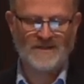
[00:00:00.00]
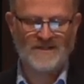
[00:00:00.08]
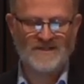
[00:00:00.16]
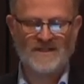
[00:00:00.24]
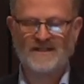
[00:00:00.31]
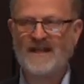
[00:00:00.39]

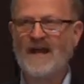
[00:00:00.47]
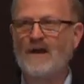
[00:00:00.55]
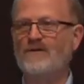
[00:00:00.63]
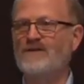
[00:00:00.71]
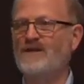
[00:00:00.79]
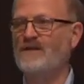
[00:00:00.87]
this
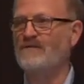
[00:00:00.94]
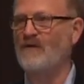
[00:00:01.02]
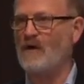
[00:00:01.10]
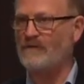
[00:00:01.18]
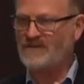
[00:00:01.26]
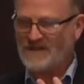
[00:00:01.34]
encounter that
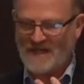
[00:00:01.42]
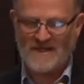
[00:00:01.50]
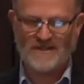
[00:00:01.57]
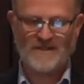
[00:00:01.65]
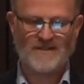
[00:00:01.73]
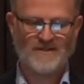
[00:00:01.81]
involved
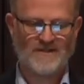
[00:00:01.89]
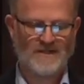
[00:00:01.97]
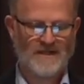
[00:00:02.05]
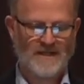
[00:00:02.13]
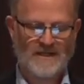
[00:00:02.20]
Jesus,